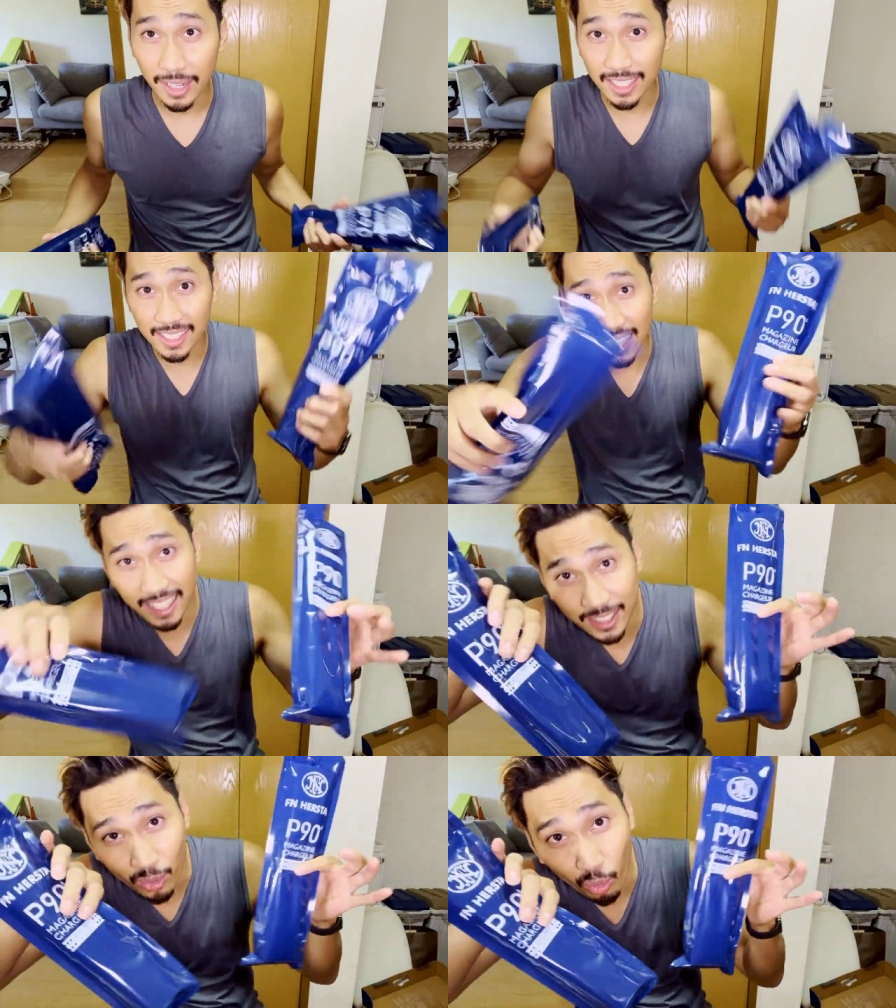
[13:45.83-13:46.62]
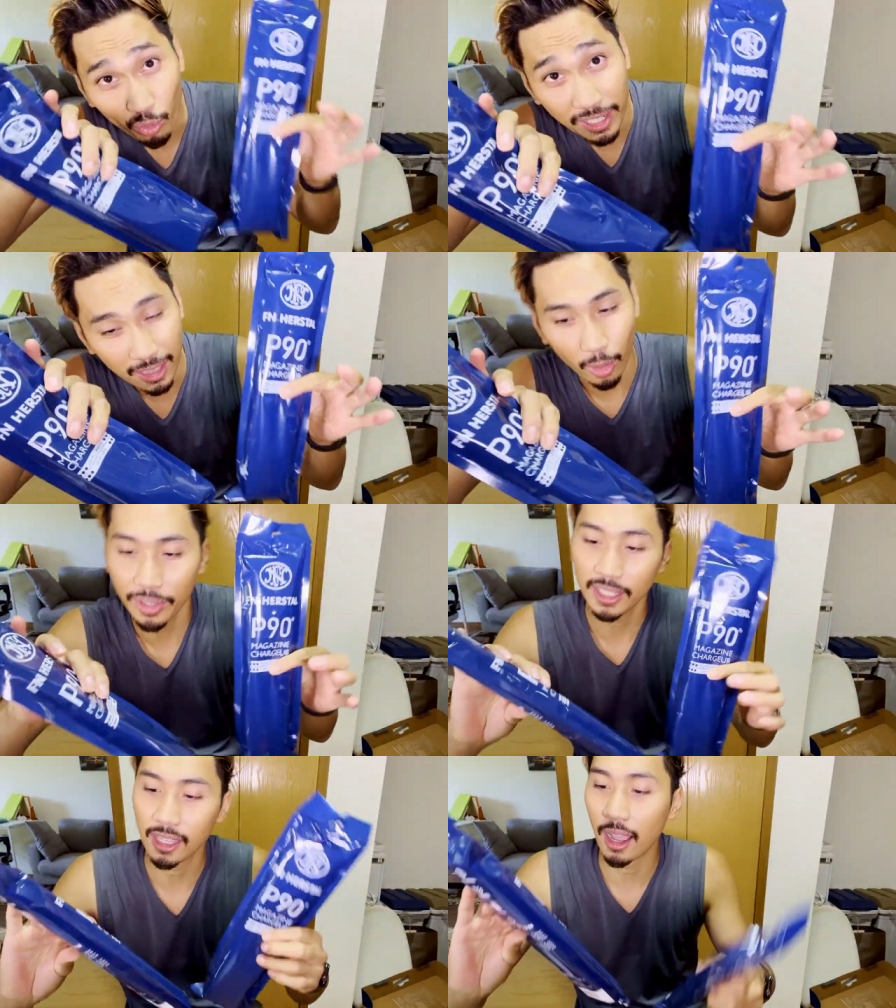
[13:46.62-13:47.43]
it is? It is
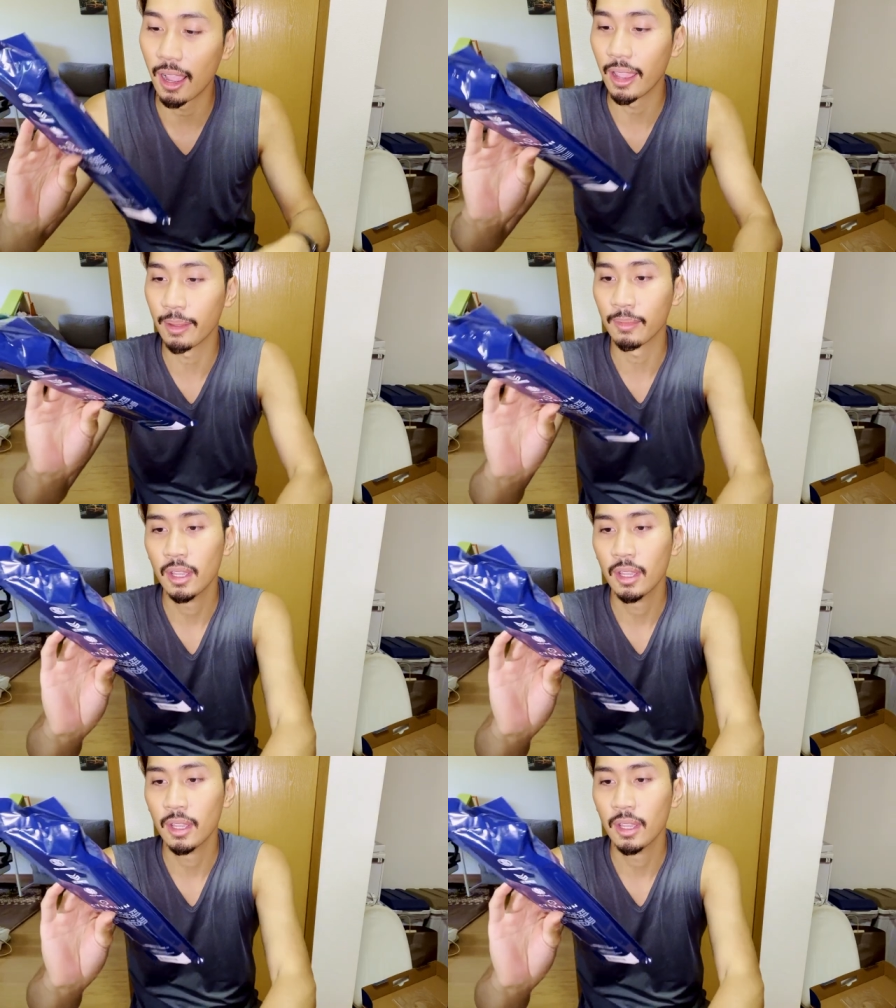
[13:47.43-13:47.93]
reloading time.